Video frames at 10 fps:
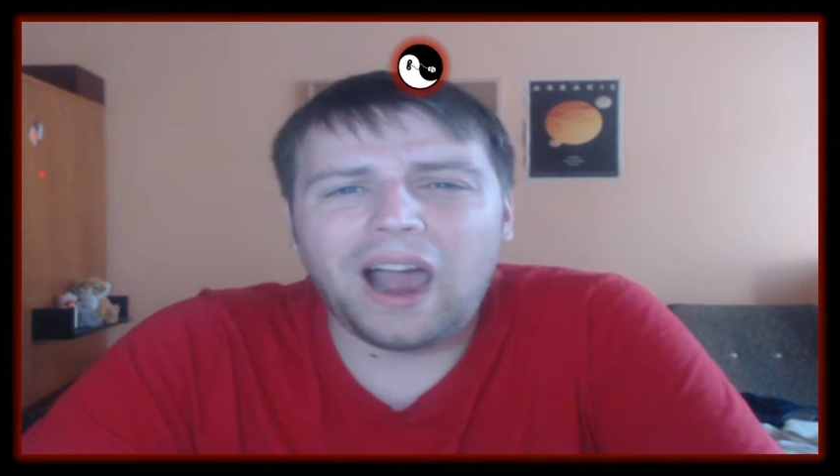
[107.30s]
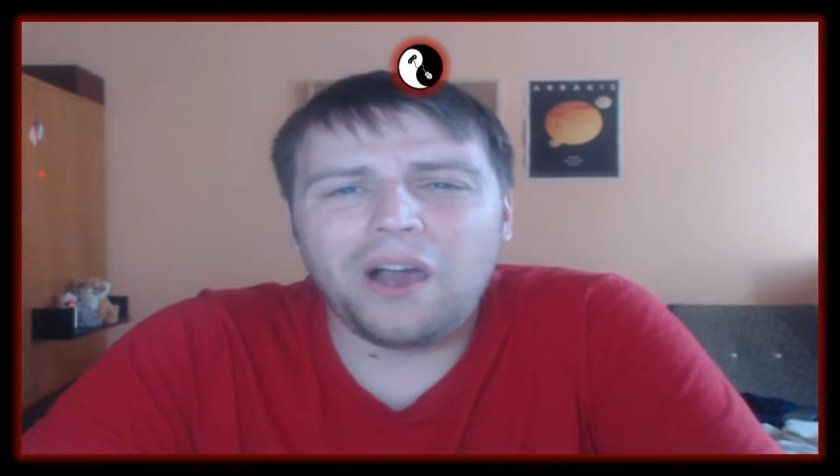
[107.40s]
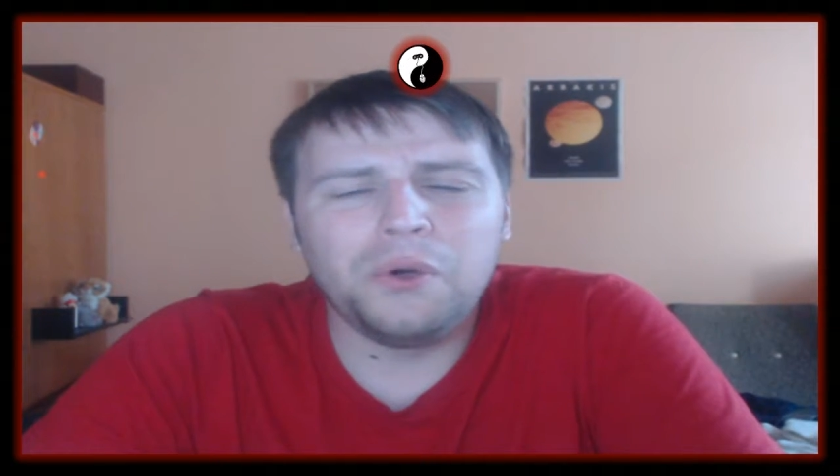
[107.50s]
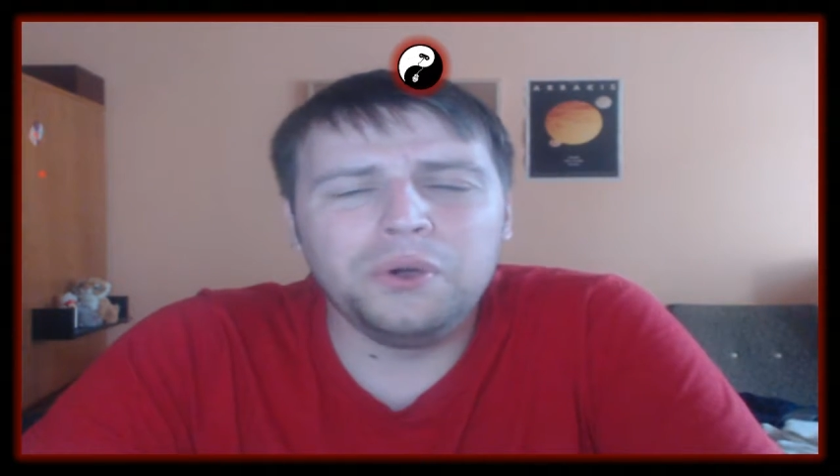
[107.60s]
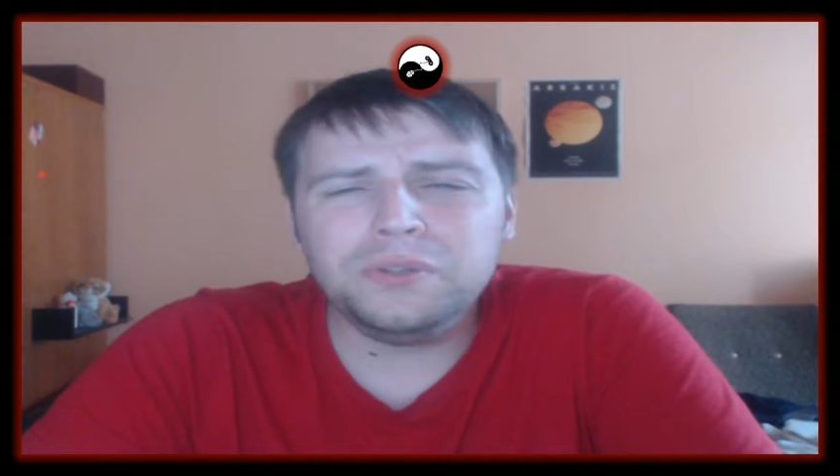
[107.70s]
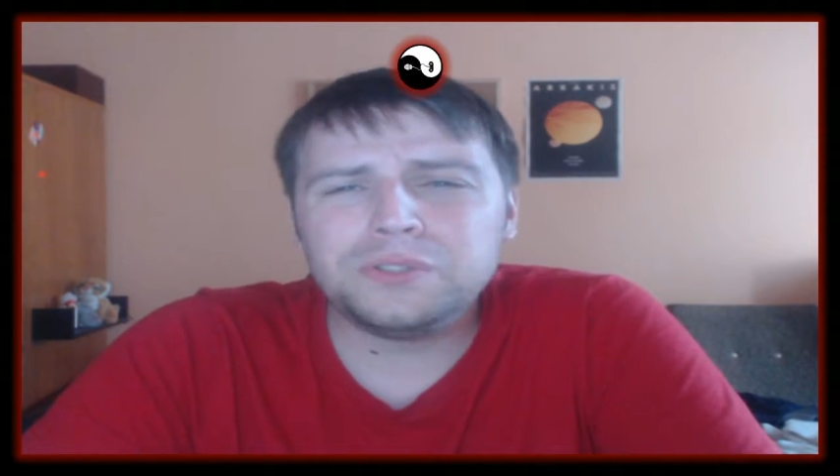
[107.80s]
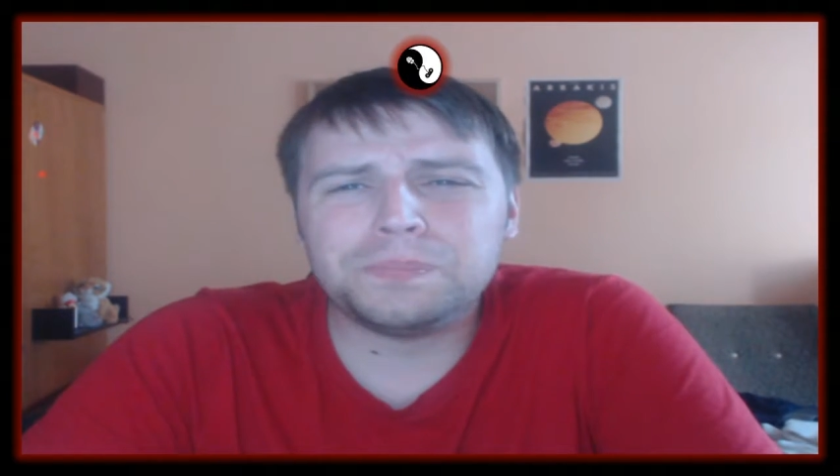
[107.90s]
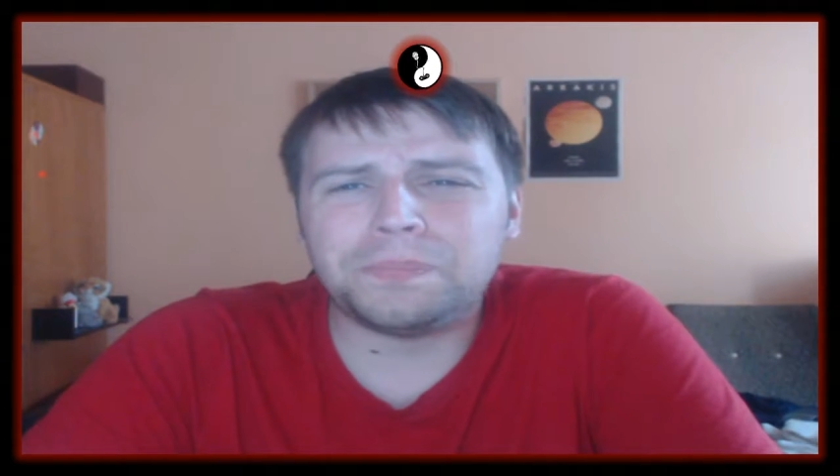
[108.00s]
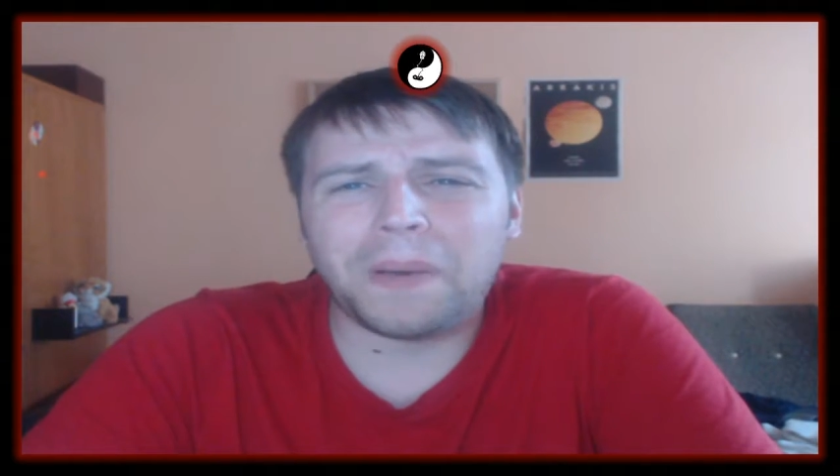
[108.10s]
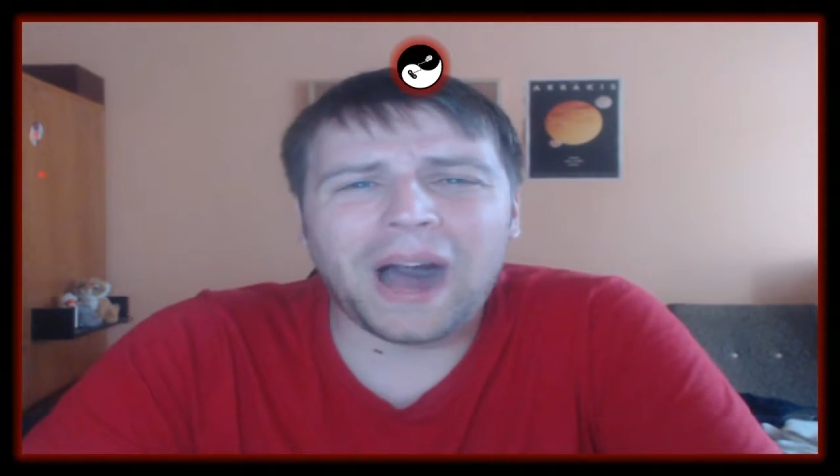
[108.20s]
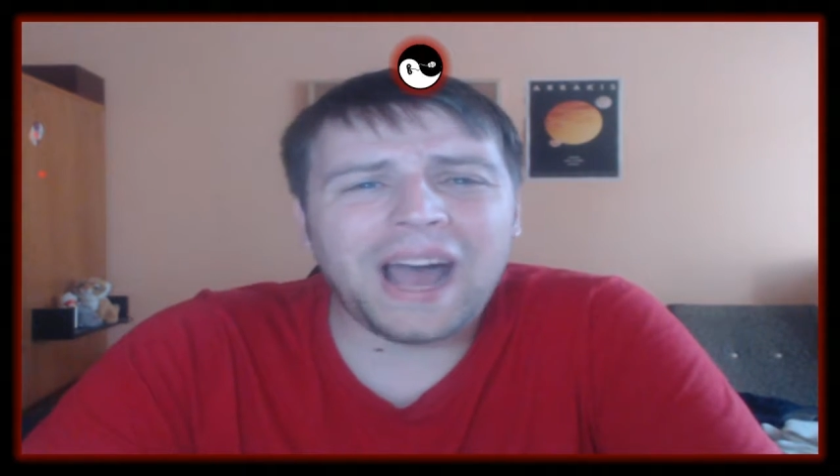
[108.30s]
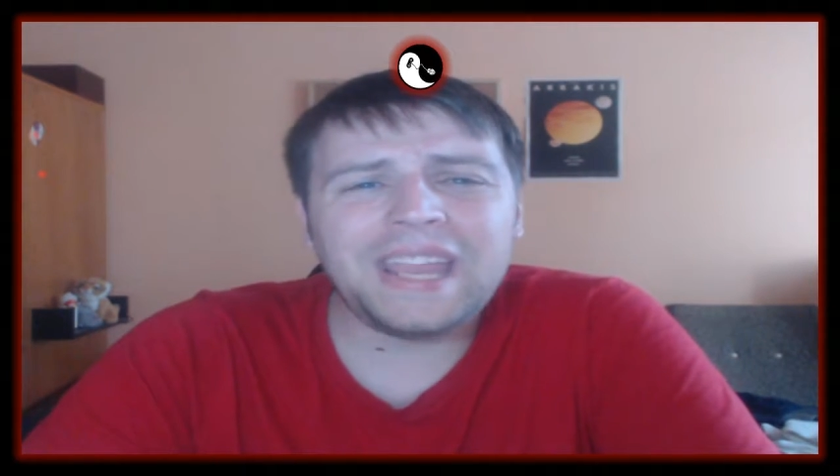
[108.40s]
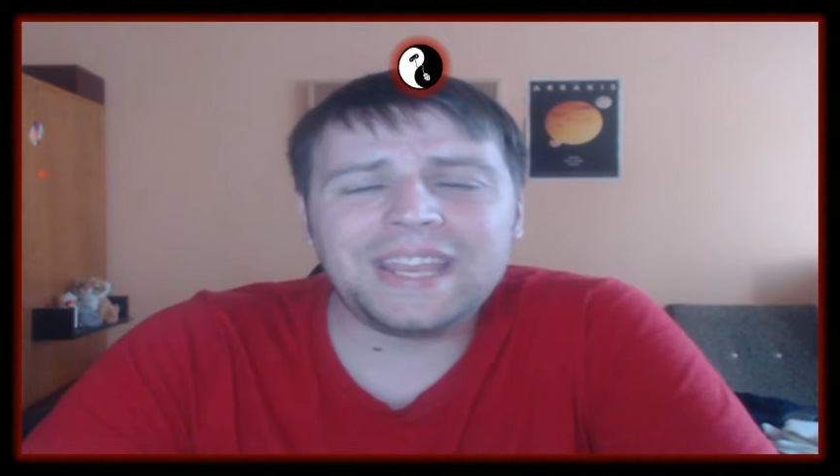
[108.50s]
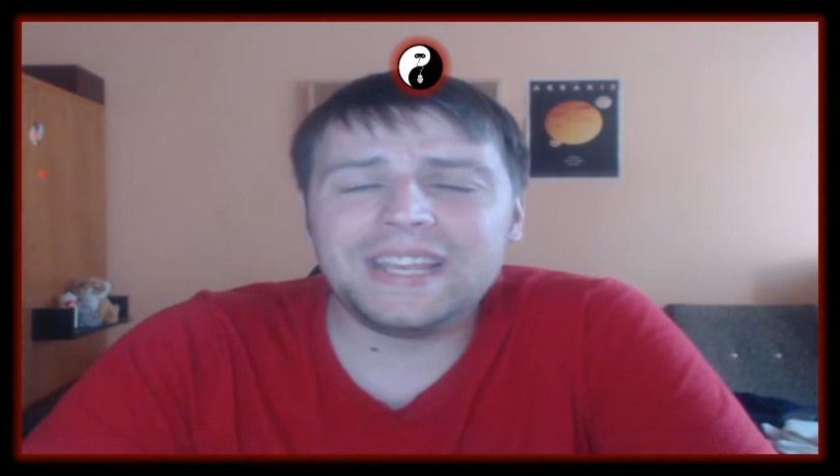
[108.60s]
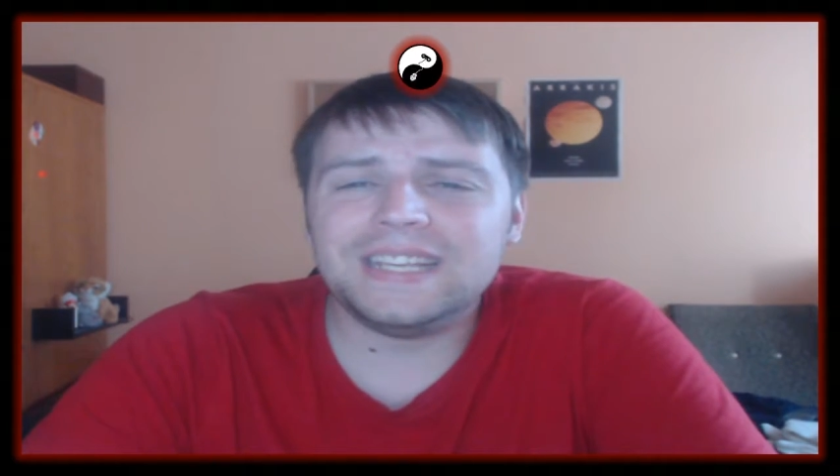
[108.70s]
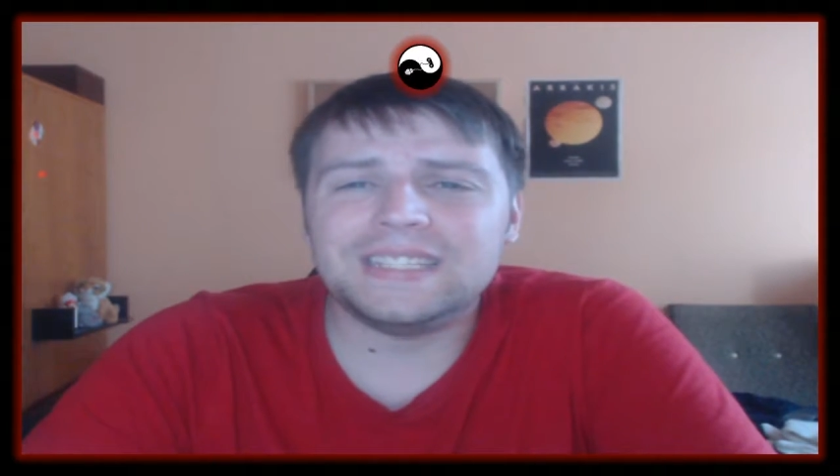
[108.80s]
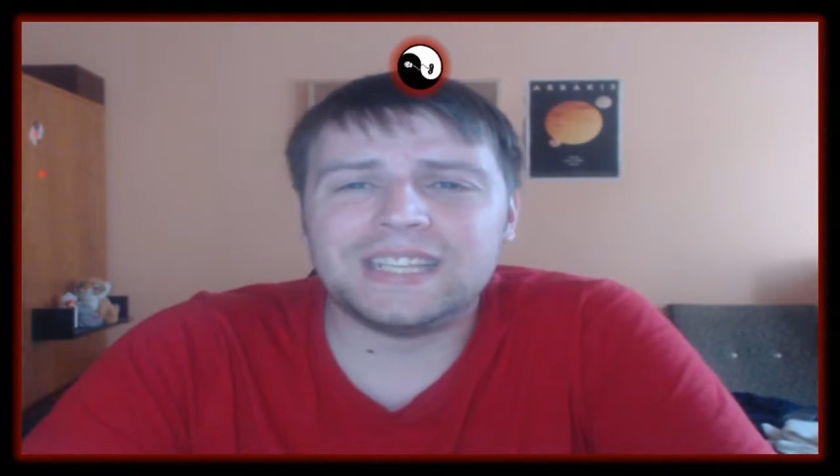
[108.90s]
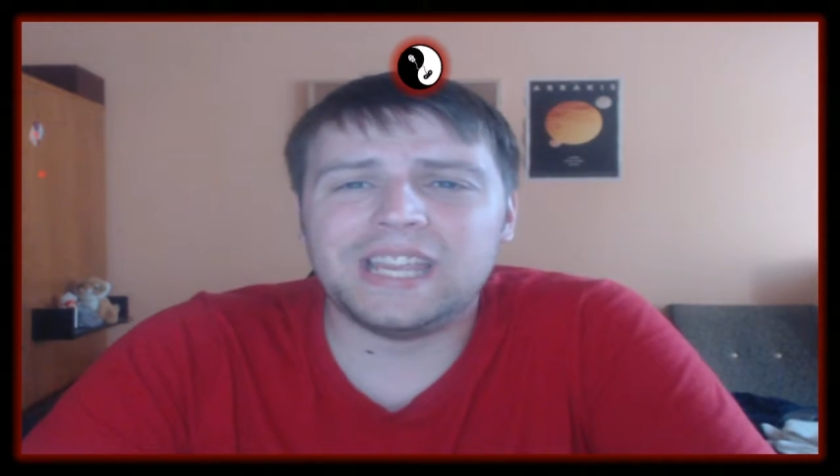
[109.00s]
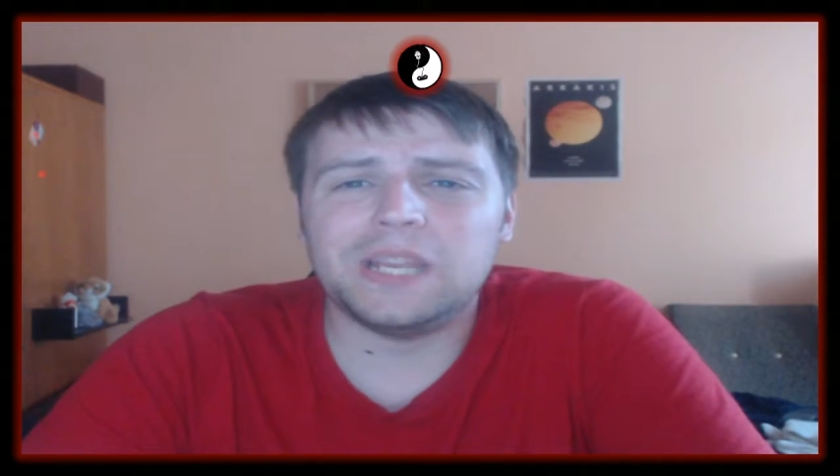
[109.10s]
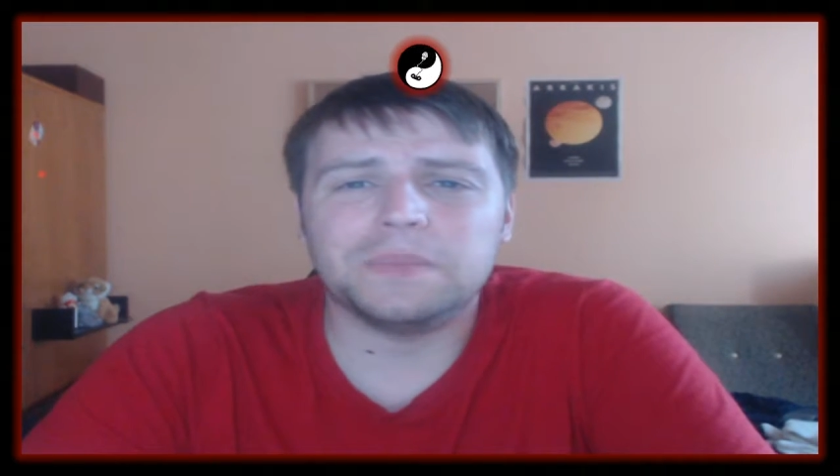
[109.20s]
who's buying these
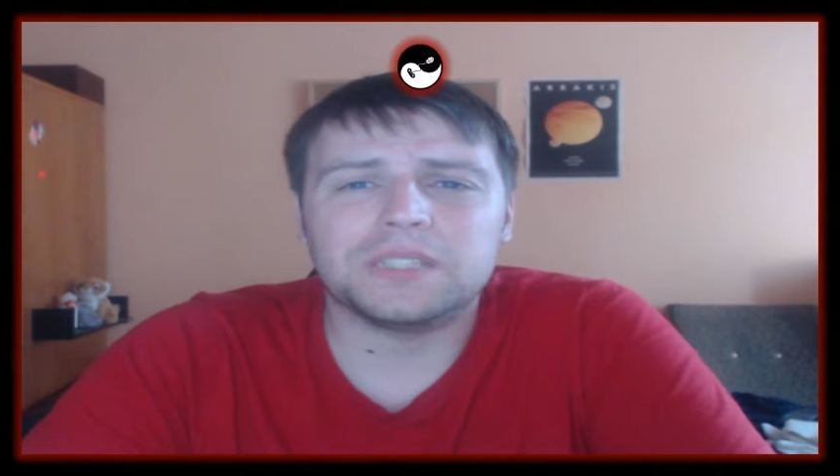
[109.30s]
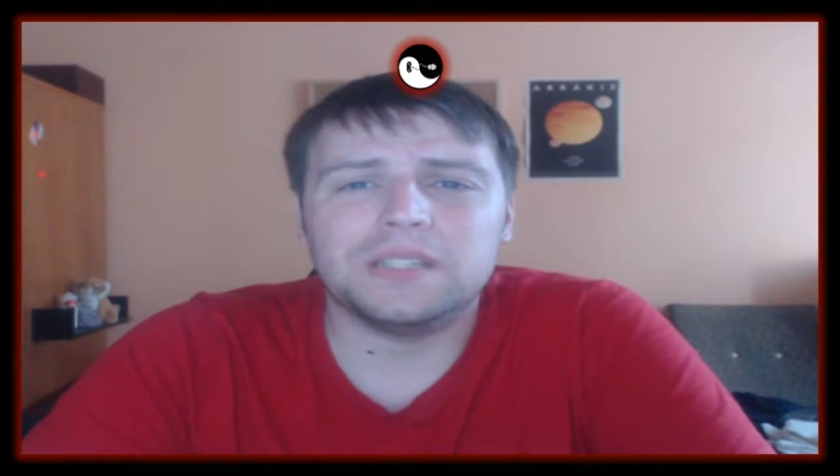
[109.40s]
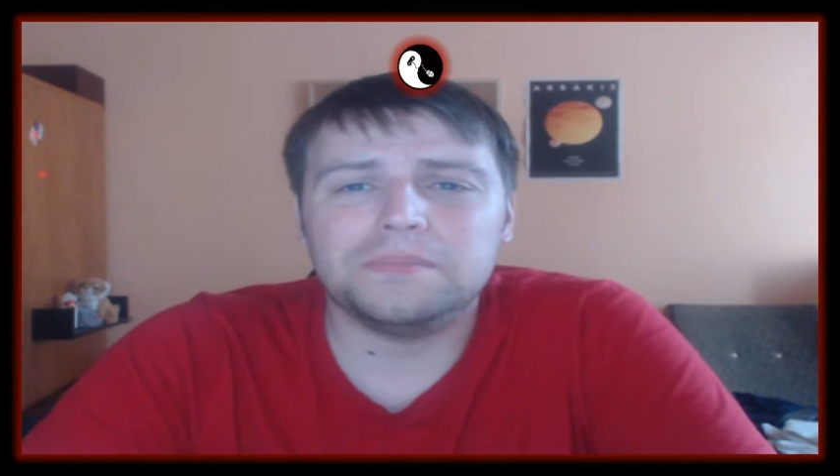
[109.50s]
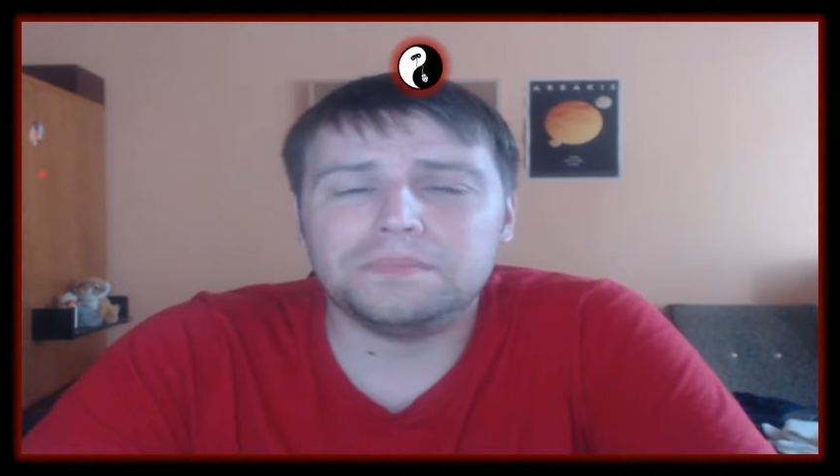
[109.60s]
games?